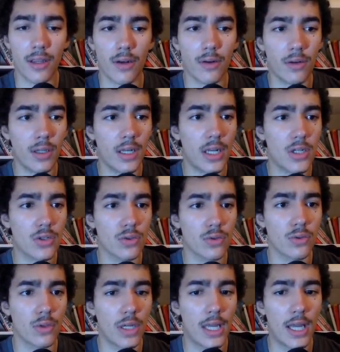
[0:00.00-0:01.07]

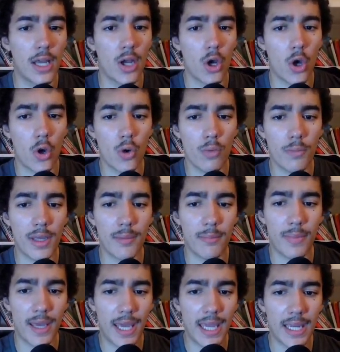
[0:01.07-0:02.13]
initial home
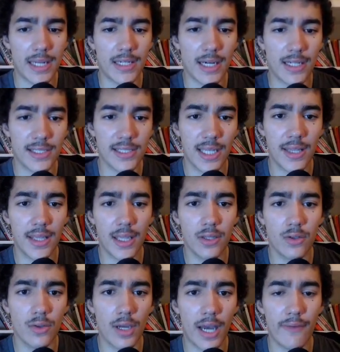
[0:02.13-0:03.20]
page. As I said, they
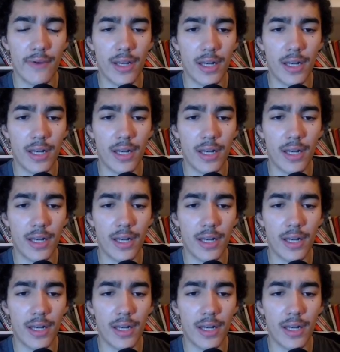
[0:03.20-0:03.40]
do have